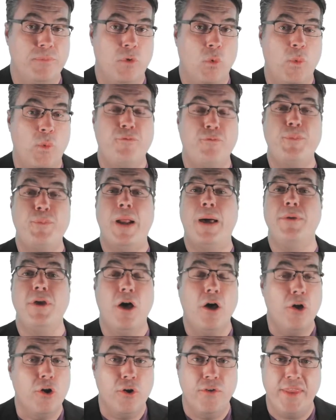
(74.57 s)
We've probably
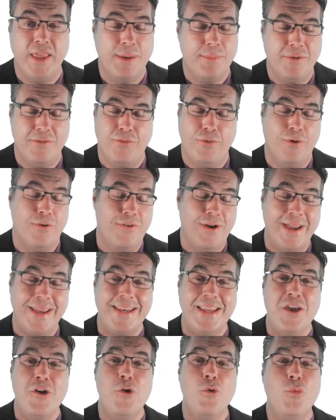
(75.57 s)
all heard that before, right?
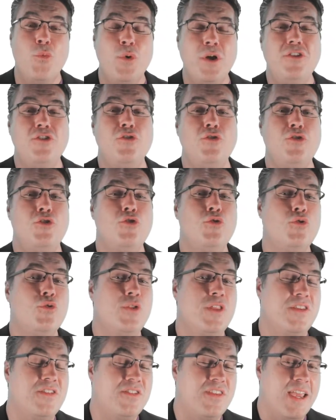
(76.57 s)
Would you do
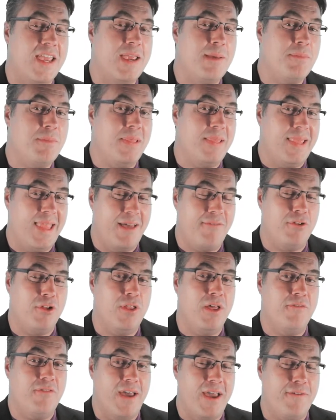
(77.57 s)
the same level
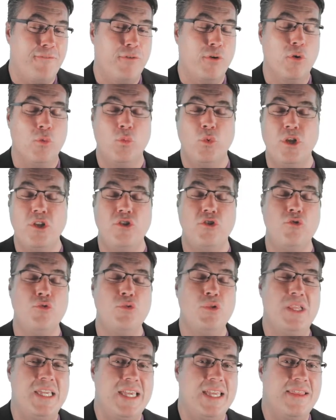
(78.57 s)
of effort? Would you
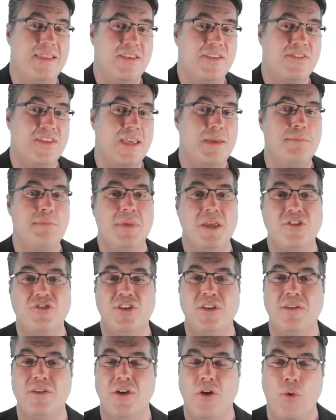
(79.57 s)
lead the same
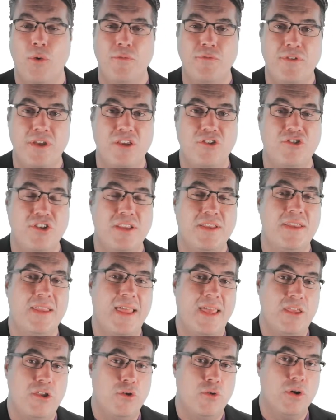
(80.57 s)
mission or vision
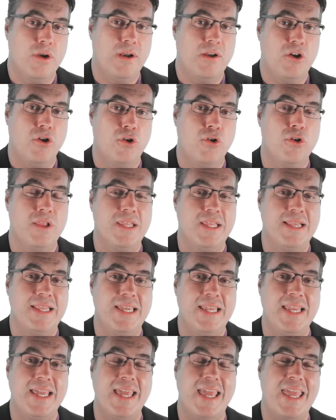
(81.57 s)
that you're currently
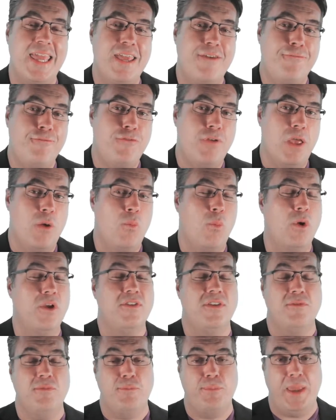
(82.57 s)
leading if it
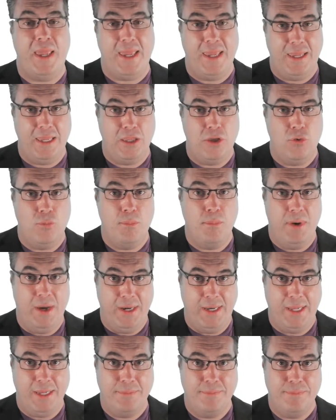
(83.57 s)
wasn't paying you money?